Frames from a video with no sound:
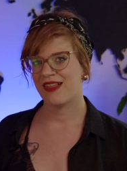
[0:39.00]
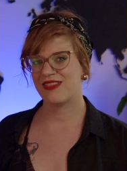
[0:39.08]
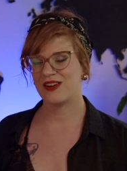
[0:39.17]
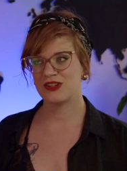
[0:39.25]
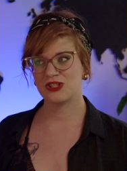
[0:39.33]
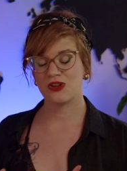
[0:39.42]

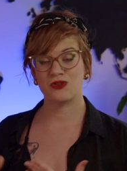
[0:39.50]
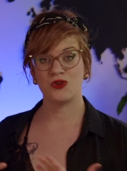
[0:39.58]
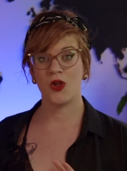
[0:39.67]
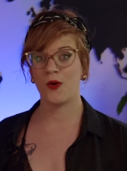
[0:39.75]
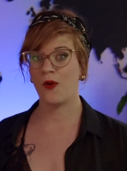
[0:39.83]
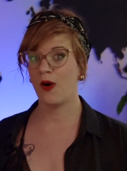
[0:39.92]
There is
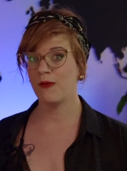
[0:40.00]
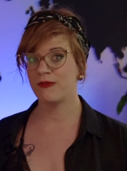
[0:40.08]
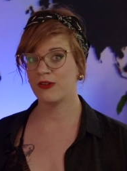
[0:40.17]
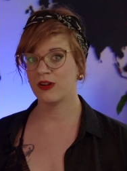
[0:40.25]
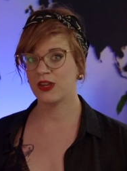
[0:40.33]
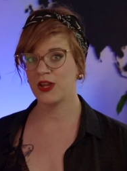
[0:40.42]
no hope
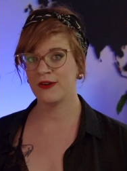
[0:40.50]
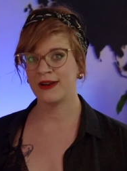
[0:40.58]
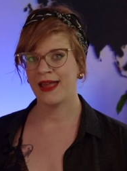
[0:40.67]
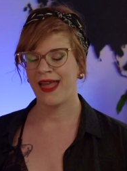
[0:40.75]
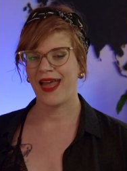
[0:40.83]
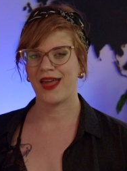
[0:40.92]
for a cure,
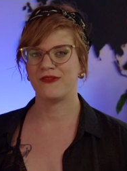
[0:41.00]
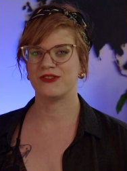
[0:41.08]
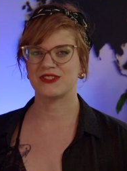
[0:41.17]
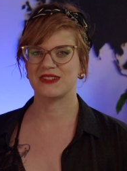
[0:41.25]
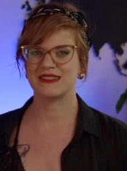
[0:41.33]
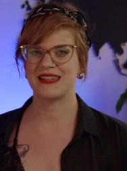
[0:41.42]
and for
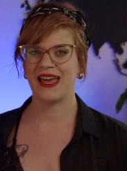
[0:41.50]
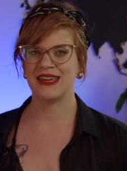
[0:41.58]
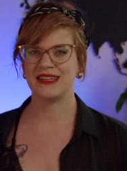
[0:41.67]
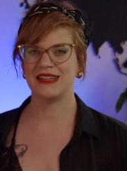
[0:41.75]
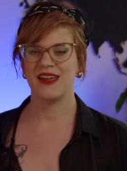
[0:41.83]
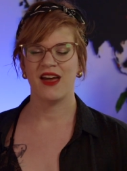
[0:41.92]

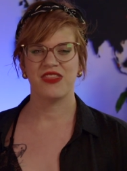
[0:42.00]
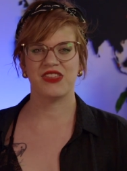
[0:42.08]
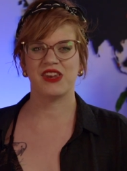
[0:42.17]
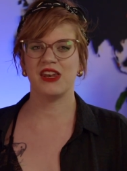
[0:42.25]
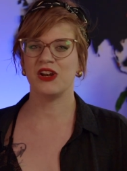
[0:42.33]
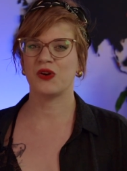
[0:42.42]
society, the
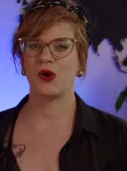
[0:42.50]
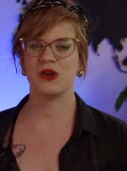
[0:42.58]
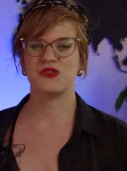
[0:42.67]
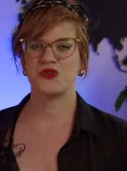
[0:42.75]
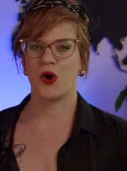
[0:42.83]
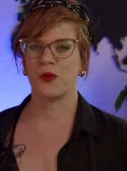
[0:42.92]
little girl
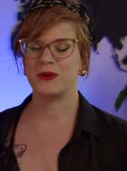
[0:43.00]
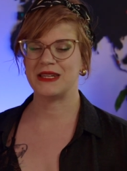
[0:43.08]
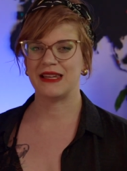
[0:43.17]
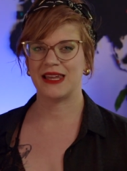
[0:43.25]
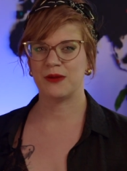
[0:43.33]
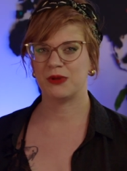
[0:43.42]
is already
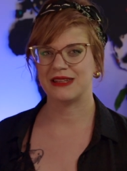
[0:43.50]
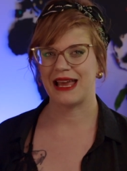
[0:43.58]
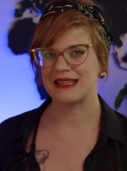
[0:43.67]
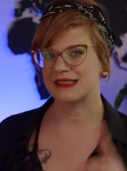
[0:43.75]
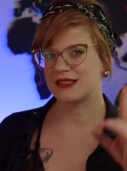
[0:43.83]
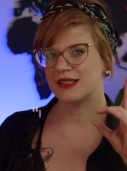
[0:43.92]
labeled
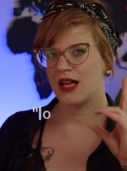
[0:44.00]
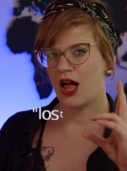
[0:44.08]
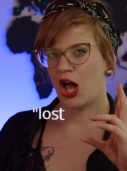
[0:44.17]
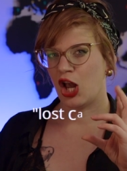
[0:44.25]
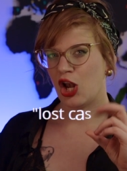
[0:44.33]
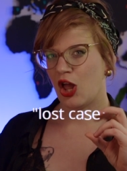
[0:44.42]
as a
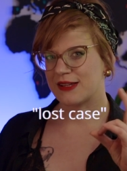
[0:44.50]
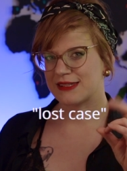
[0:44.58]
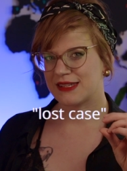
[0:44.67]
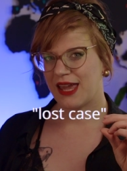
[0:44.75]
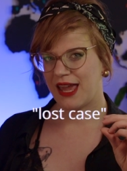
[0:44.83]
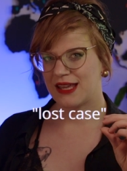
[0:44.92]

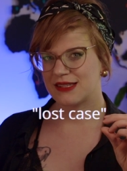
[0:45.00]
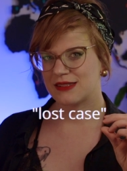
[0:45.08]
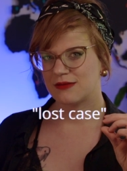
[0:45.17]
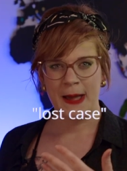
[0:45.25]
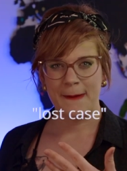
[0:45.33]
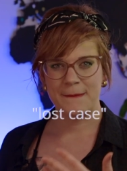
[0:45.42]
lost
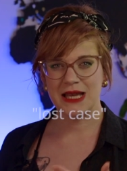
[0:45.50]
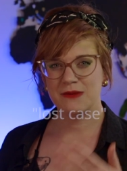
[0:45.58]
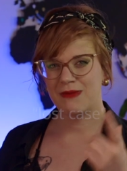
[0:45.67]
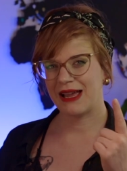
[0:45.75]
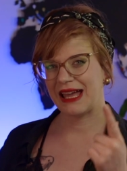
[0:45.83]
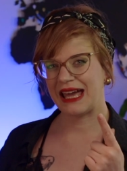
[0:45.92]
case. But
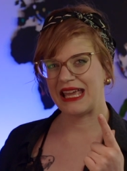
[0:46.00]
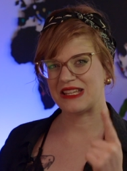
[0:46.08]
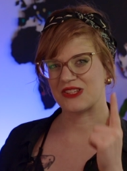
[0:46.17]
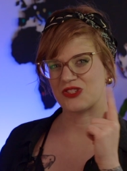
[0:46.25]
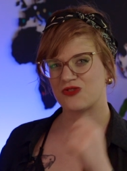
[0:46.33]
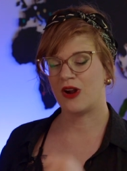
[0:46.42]
Margarete,
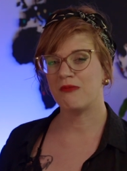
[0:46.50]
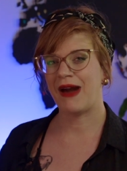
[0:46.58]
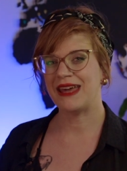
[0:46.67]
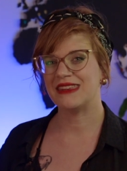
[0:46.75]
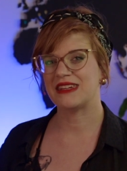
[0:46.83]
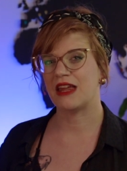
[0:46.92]

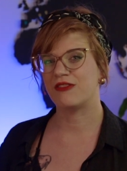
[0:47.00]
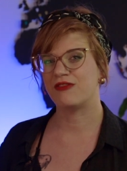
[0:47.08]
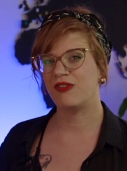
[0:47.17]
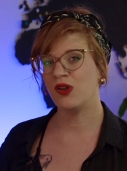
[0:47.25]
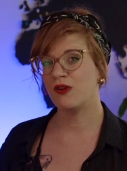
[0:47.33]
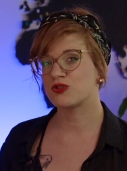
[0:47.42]
strong-minded and
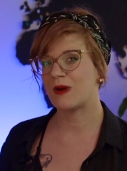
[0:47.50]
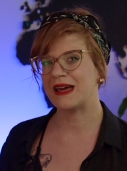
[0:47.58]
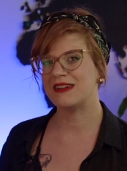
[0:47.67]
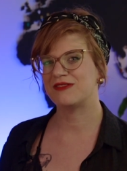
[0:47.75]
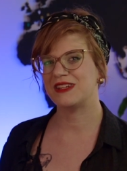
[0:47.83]
full of joie de